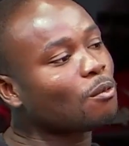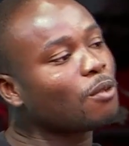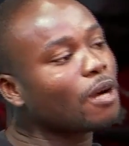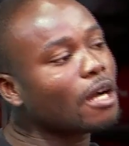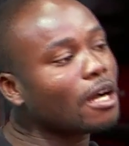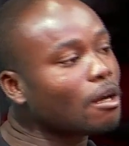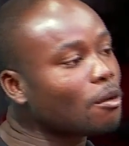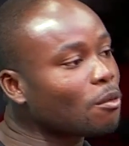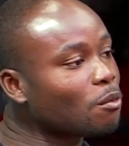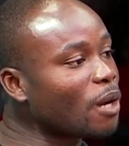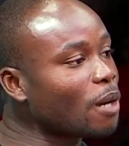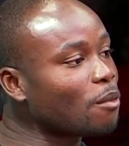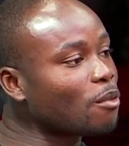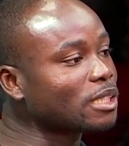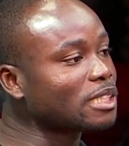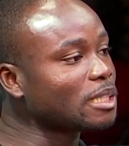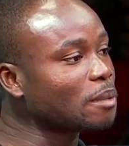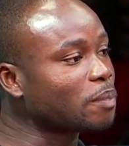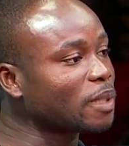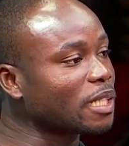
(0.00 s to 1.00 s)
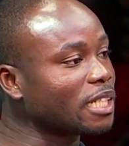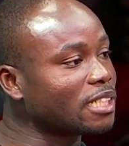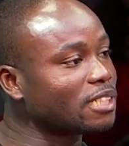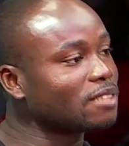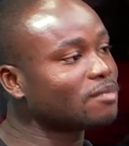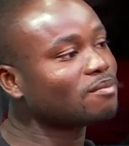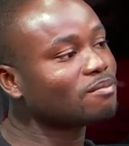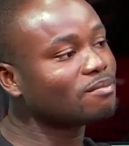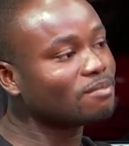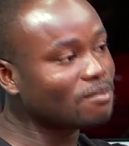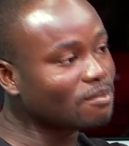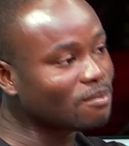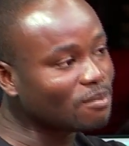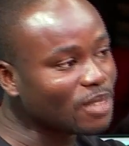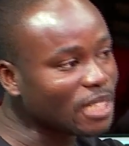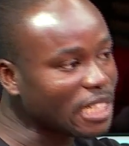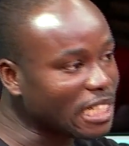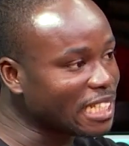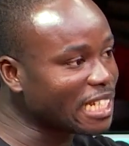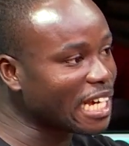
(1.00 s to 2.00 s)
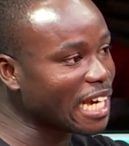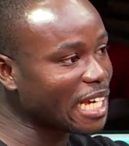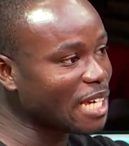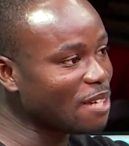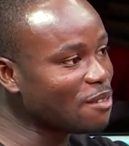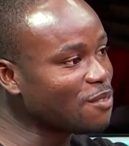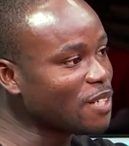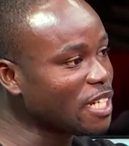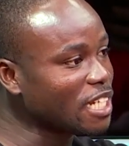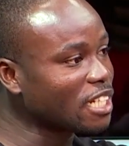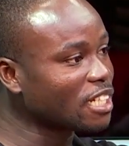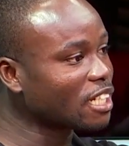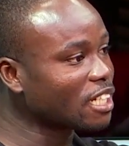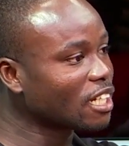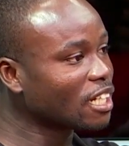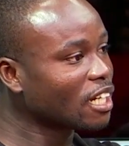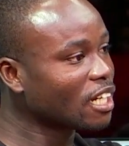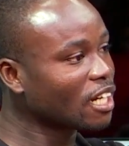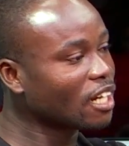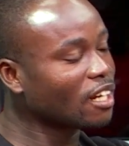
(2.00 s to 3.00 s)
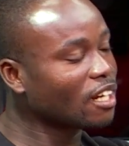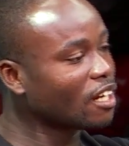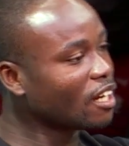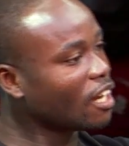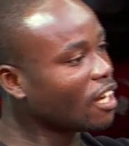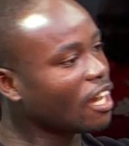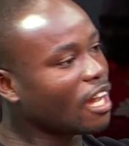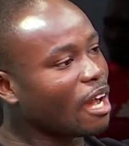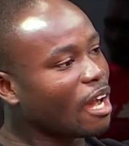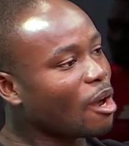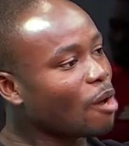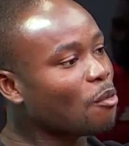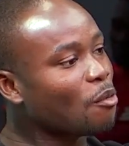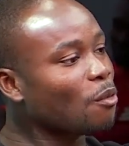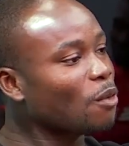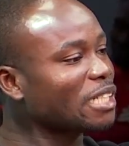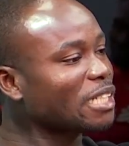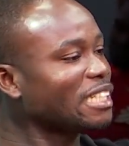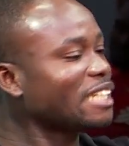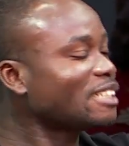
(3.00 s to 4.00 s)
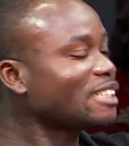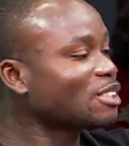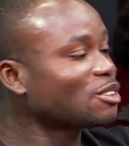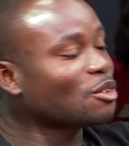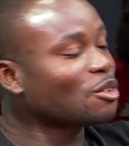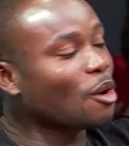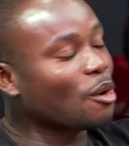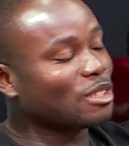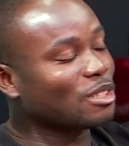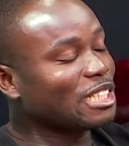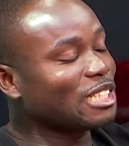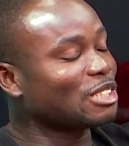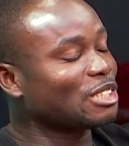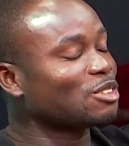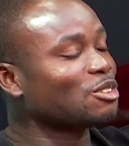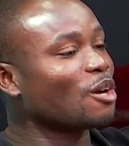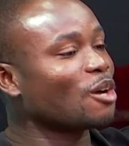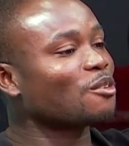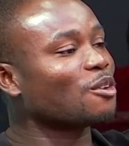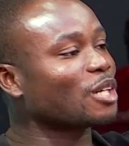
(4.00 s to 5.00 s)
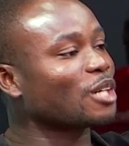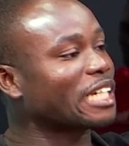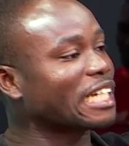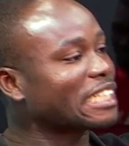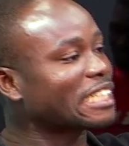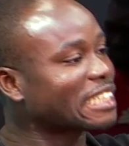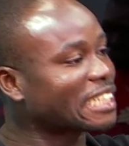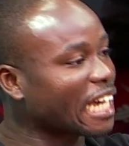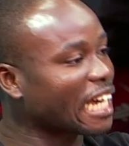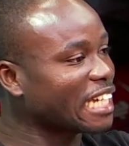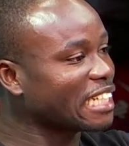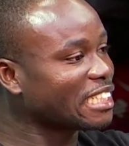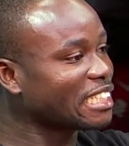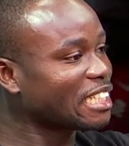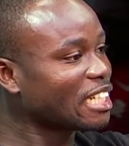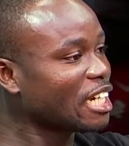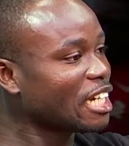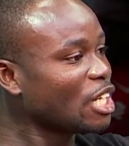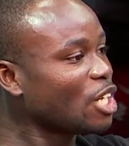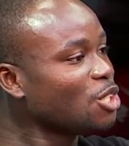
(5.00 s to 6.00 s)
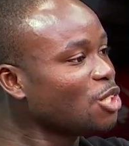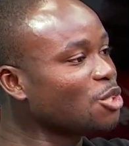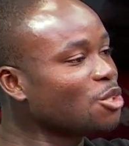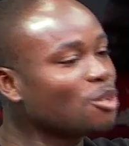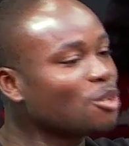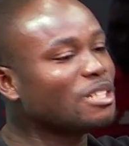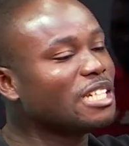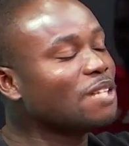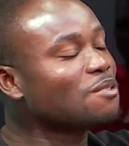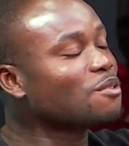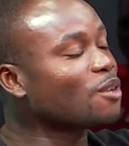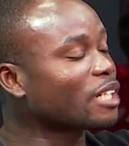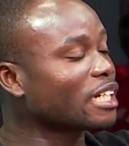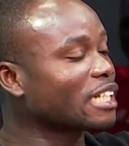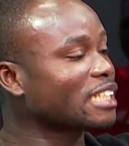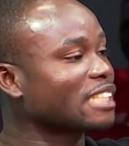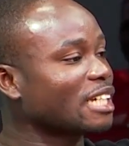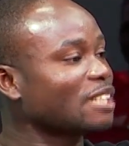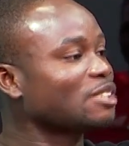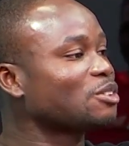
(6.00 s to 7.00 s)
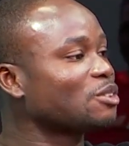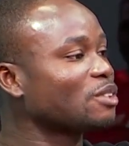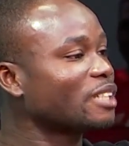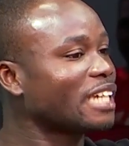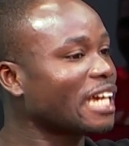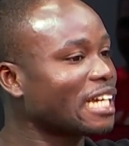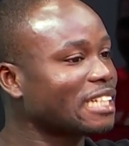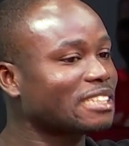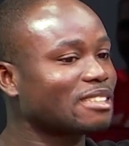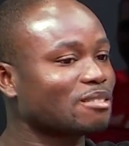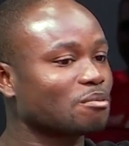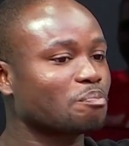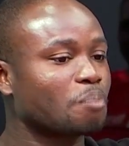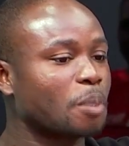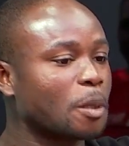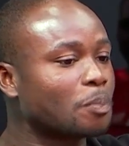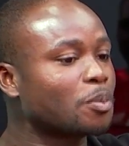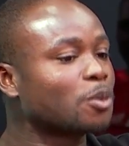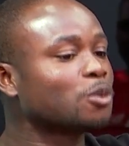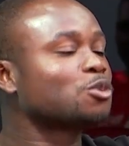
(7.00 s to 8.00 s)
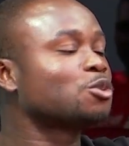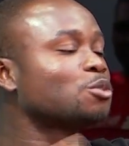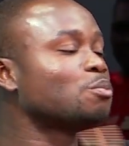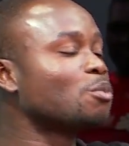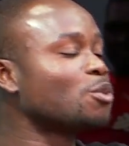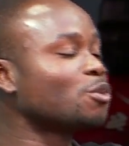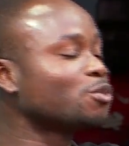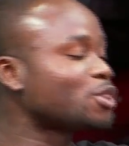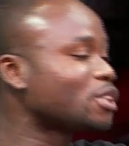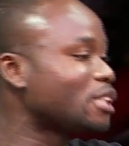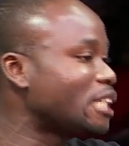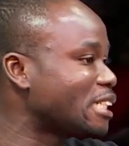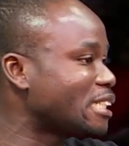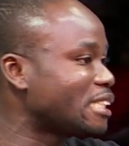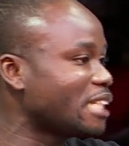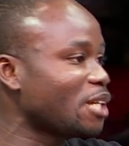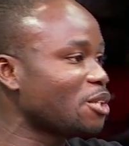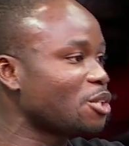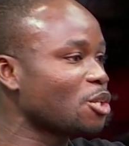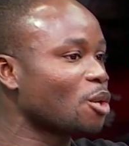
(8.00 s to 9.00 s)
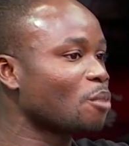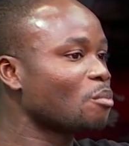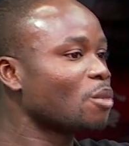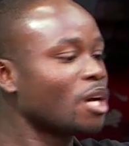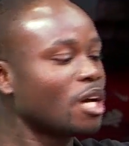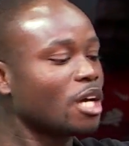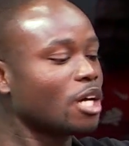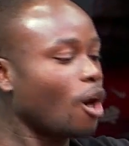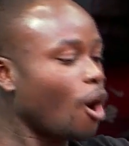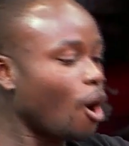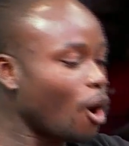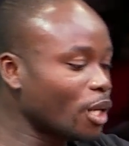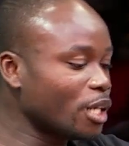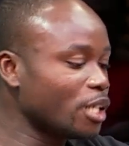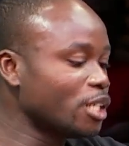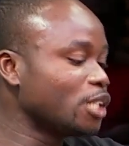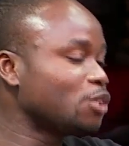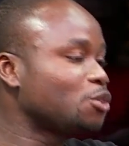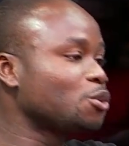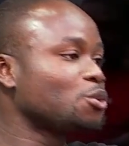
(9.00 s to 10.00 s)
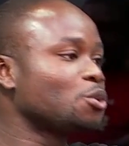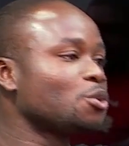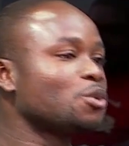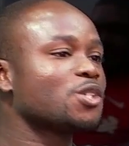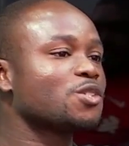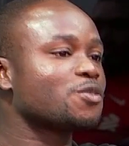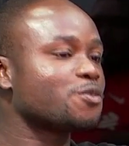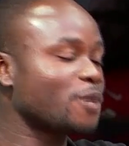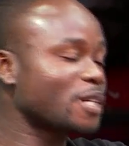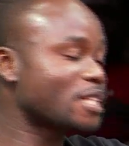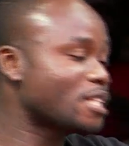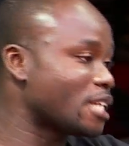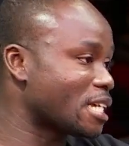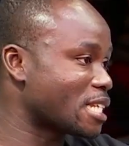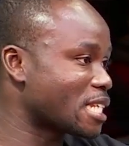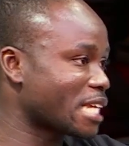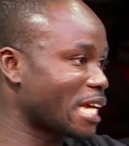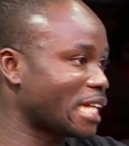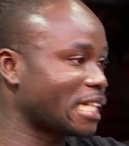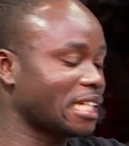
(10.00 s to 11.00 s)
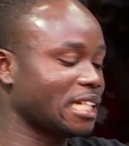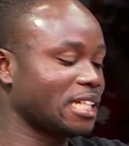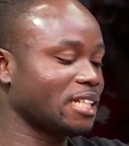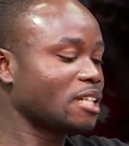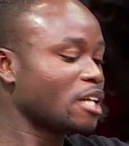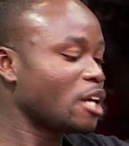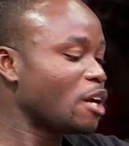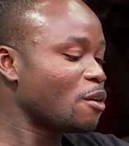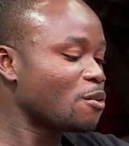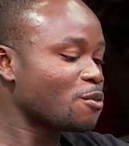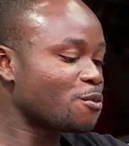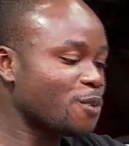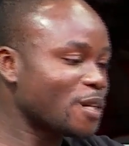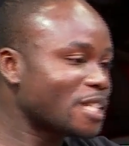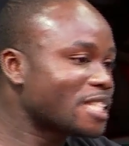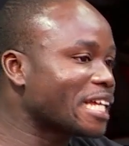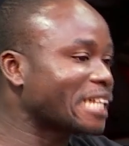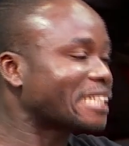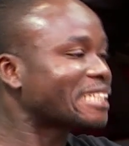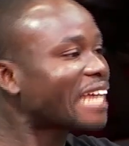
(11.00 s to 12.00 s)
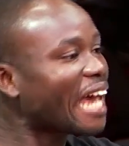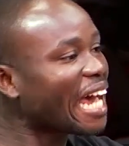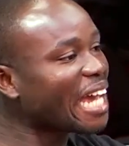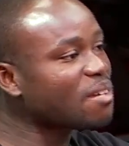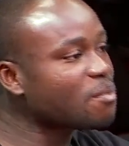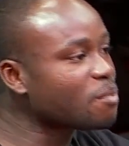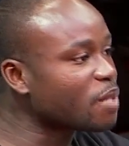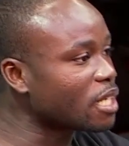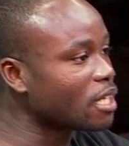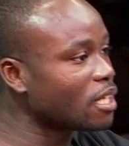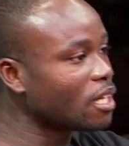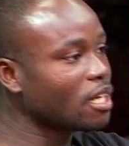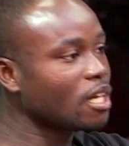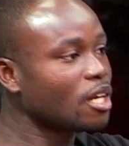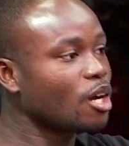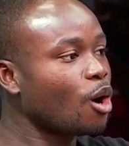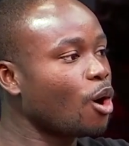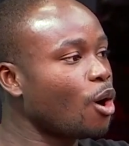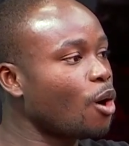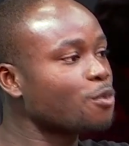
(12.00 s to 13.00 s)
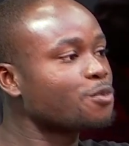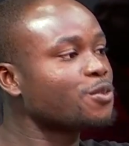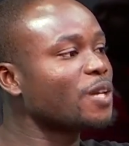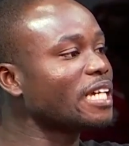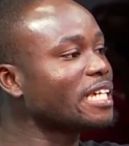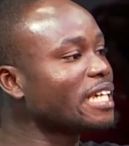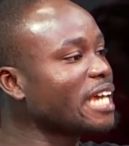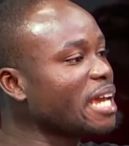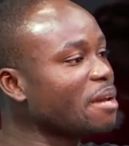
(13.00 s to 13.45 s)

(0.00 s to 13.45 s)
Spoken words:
When was it played? In the evening. This is not rocket science. You don't need rocket science to get people to move to the stadium. All you need to do is fix the scheduling, fix the timing of the game.